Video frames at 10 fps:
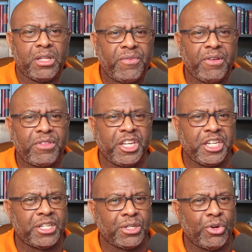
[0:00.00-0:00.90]
The fifth thing you
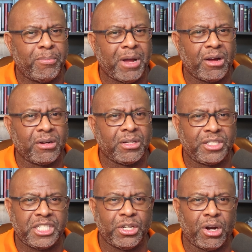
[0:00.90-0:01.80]
need to know about
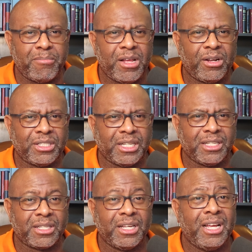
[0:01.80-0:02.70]
CDR mailers
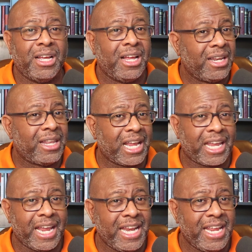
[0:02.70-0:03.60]
is,
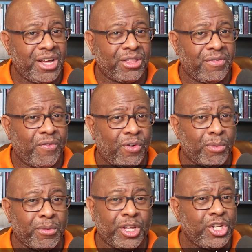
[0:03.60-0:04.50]
like any other
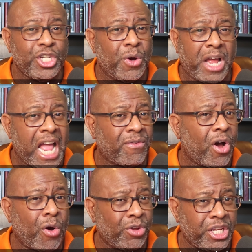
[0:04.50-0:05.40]
form, you don't have
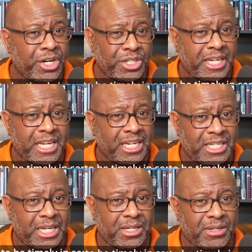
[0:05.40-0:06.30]
all year to get it
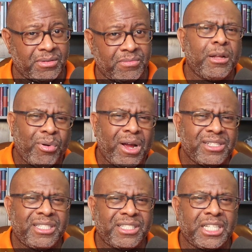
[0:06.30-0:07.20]
done. The
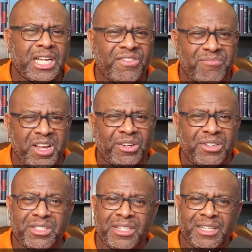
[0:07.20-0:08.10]
processing of
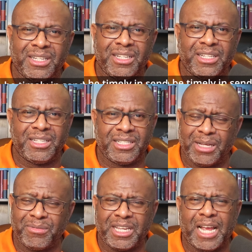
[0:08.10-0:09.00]
mailers
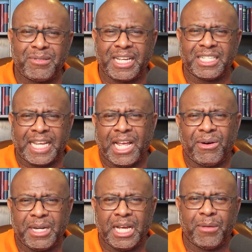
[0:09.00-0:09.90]
sometimes gets
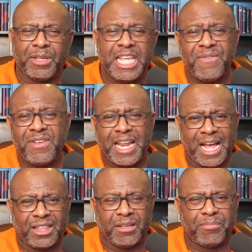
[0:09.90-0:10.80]
held up even
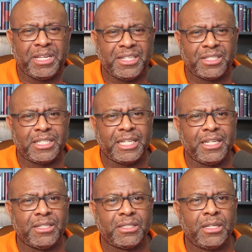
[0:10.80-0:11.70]
at the
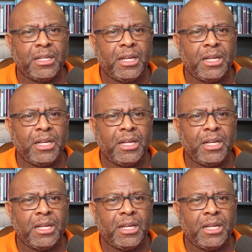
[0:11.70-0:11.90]
PCs.